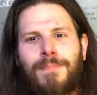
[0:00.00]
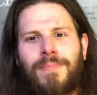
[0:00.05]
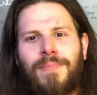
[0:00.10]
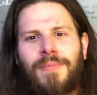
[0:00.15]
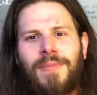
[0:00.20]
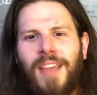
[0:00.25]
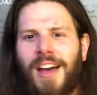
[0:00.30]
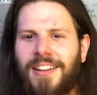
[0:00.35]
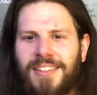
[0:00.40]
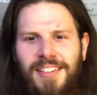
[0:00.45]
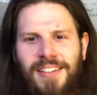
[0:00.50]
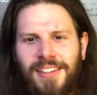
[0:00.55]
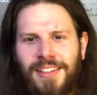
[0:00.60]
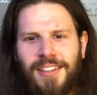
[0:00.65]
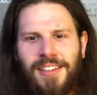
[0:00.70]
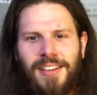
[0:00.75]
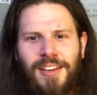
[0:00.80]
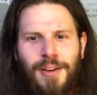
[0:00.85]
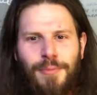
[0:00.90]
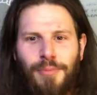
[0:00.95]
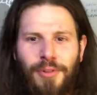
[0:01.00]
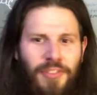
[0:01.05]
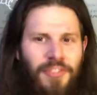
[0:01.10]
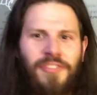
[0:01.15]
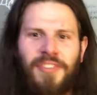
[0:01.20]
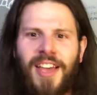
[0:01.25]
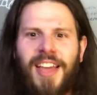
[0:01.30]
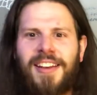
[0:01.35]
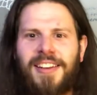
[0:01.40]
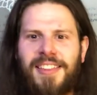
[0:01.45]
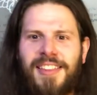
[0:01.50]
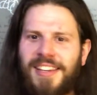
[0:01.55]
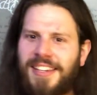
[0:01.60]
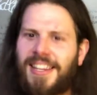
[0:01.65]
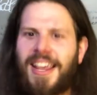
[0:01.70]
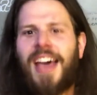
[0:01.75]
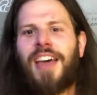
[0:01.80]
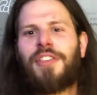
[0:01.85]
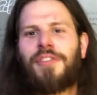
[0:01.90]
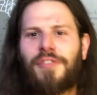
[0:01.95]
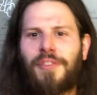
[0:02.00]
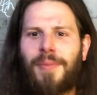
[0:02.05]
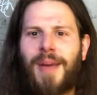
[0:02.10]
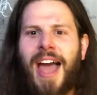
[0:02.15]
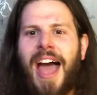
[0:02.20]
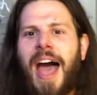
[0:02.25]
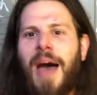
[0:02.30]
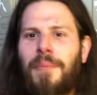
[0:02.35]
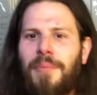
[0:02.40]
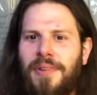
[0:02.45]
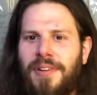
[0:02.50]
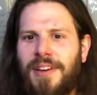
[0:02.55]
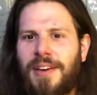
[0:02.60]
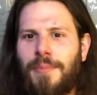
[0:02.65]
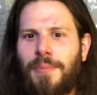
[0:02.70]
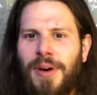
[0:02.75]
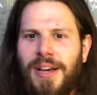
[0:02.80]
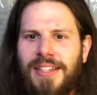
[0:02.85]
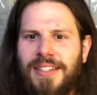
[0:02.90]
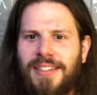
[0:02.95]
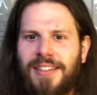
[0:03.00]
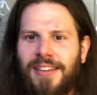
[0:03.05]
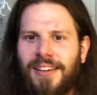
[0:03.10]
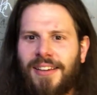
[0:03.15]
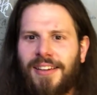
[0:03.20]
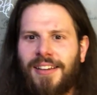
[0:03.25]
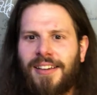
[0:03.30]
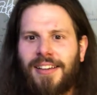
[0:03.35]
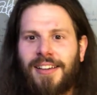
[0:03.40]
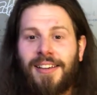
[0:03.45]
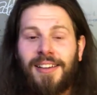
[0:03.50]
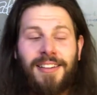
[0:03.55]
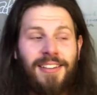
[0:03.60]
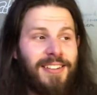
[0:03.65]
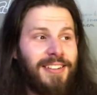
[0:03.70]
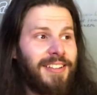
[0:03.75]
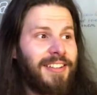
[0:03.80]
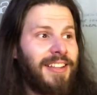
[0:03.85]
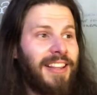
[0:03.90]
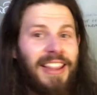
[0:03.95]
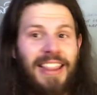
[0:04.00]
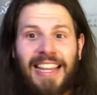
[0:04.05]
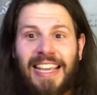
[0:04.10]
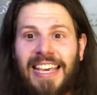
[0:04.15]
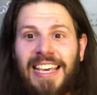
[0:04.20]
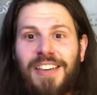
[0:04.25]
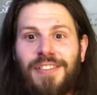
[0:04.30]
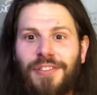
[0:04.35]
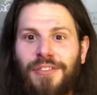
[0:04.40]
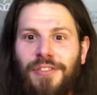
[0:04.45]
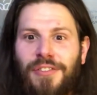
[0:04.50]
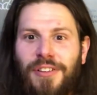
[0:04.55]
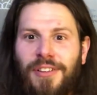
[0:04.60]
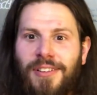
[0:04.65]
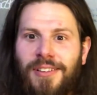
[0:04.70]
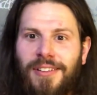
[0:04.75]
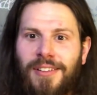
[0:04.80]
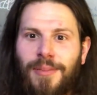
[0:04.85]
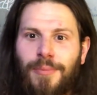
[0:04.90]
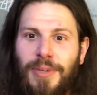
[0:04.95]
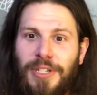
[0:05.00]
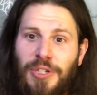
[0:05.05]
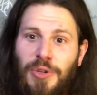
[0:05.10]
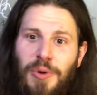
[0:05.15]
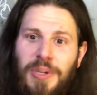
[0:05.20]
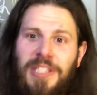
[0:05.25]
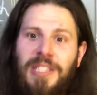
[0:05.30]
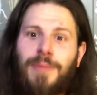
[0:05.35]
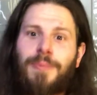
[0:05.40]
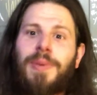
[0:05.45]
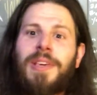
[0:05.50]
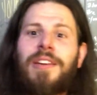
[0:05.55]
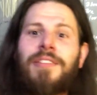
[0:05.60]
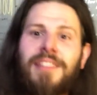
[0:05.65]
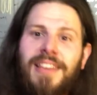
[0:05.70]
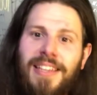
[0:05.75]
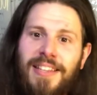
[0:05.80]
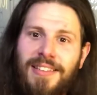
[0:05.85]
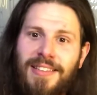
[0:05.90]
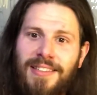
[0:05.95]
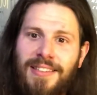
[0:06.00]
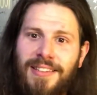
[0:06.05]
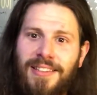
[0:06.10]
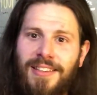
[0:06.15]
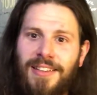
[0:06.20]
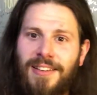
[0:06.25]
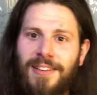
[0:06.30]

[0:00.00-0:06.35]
Not to prevent the death from happening, but to live, but to experience.